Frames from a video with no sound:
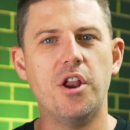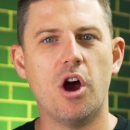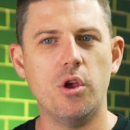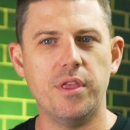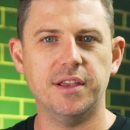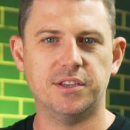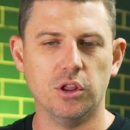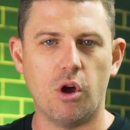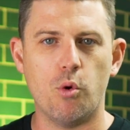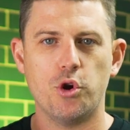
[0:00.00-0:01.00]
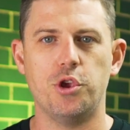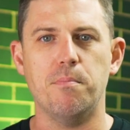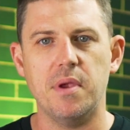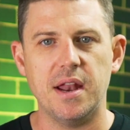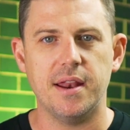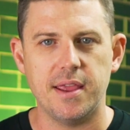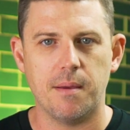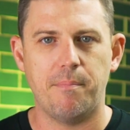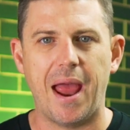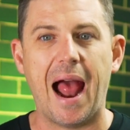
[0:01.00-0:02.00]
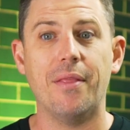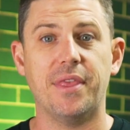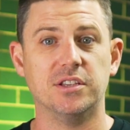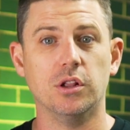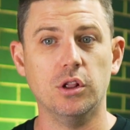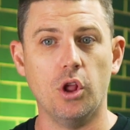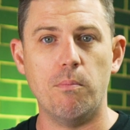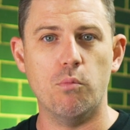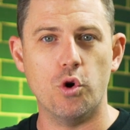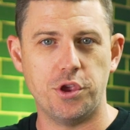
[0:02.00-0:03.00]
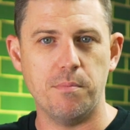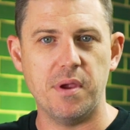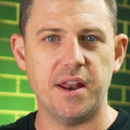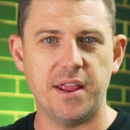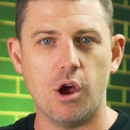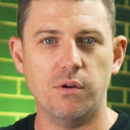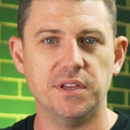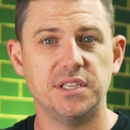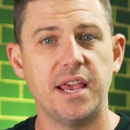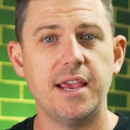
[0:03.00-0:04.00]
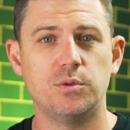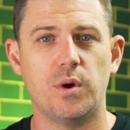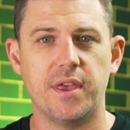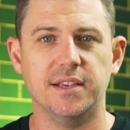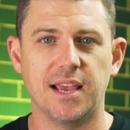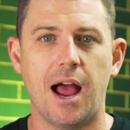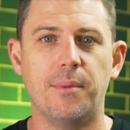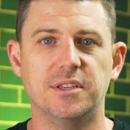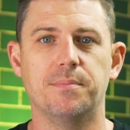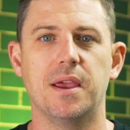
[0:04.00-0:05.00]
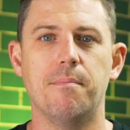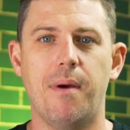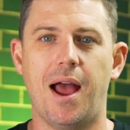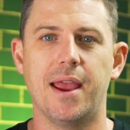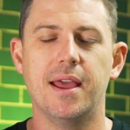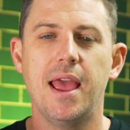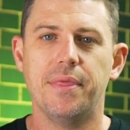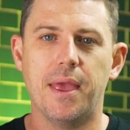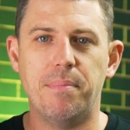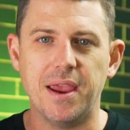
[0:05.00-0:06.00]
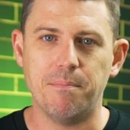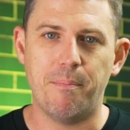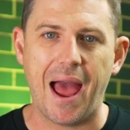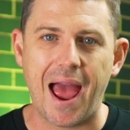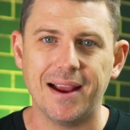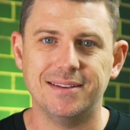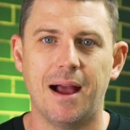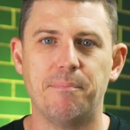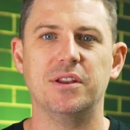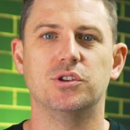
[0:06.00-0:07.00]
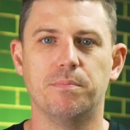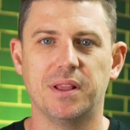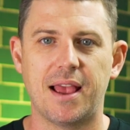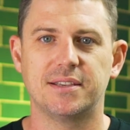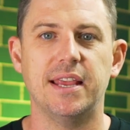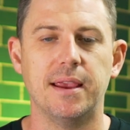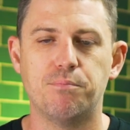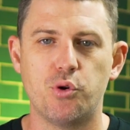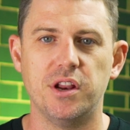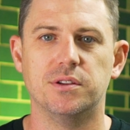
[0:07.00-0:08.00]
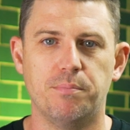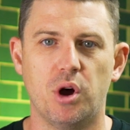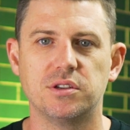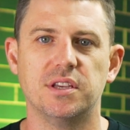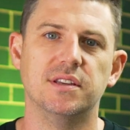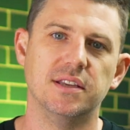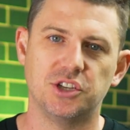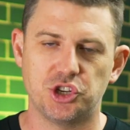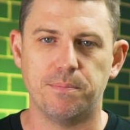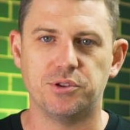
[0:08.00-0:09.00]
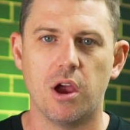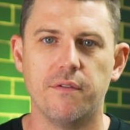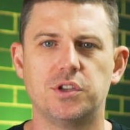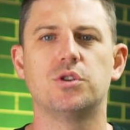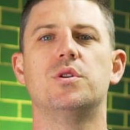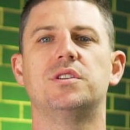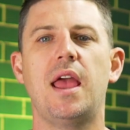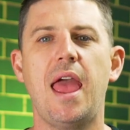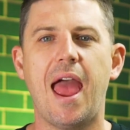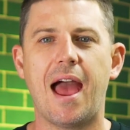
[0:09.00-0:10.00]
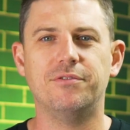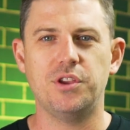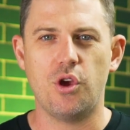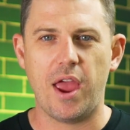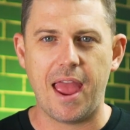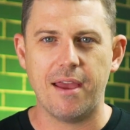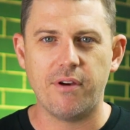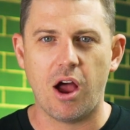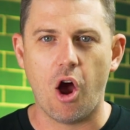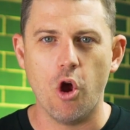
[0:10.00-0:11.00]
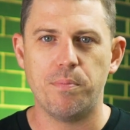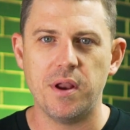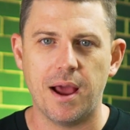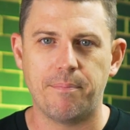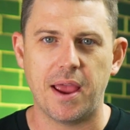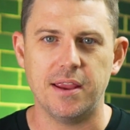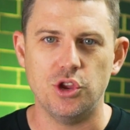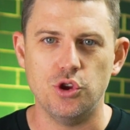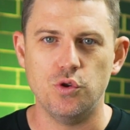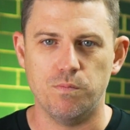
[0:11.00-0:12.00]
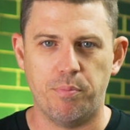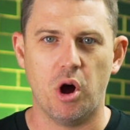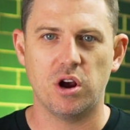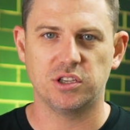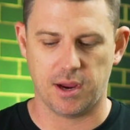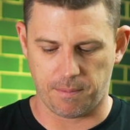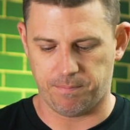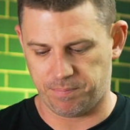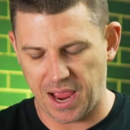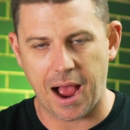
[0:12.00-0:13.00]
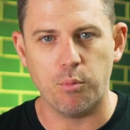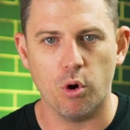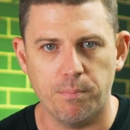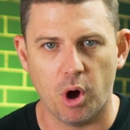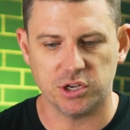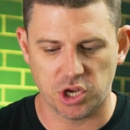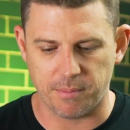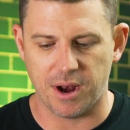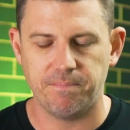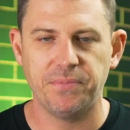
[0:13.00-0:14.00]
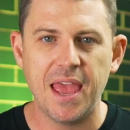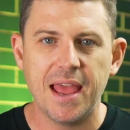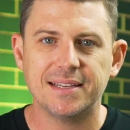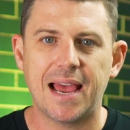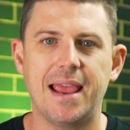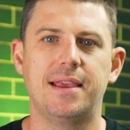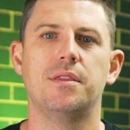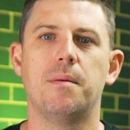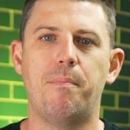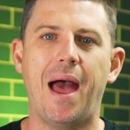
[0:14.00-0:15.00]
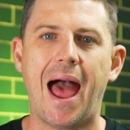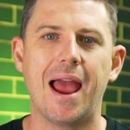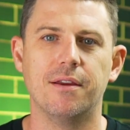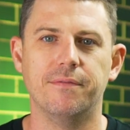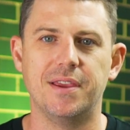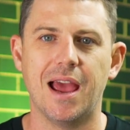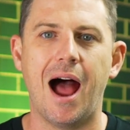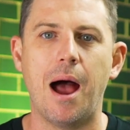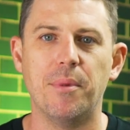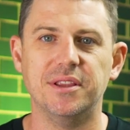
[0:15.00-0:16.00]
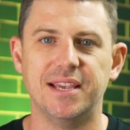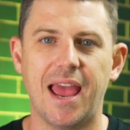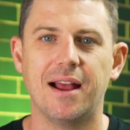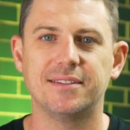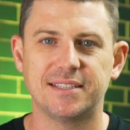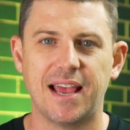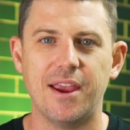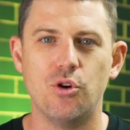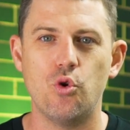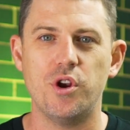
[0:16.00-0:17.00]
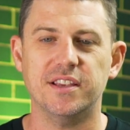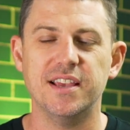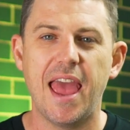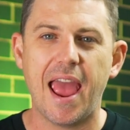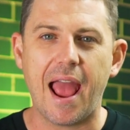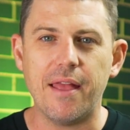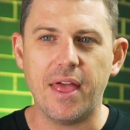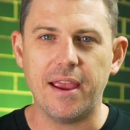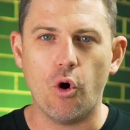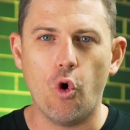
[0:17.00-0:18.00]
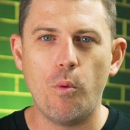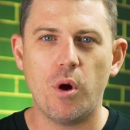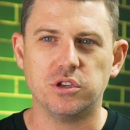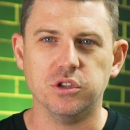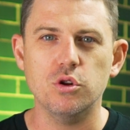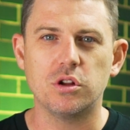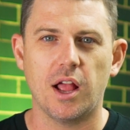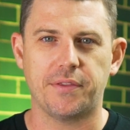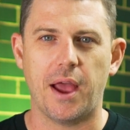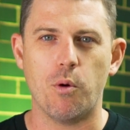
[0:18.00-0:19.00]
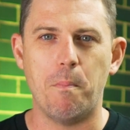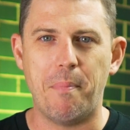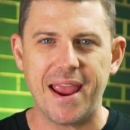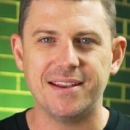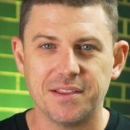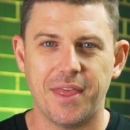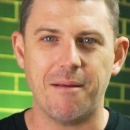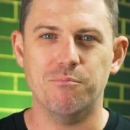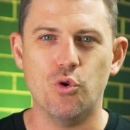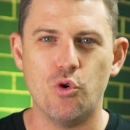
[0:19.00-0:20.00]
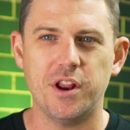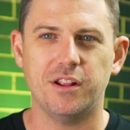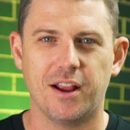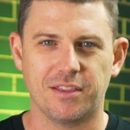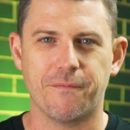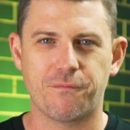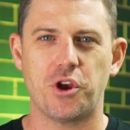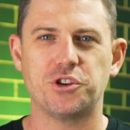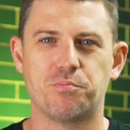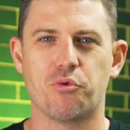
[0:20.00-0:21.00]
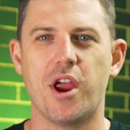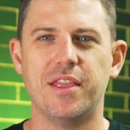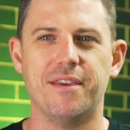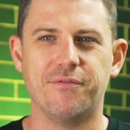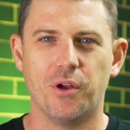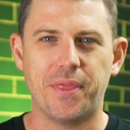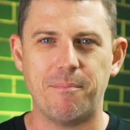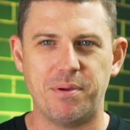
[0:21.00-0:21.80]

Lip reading: know there's a lot more humidity about, there's a lot more humidity overseas where these garments are being made. They're being bagged up into plastic, put into boxes and shipped over to us. Have you ever opened up a new box, like a cardboard box, opened up, taken the bag of garments out, say hoodies, and they almost look like they were baked that morning, like the fresh bread, they've got that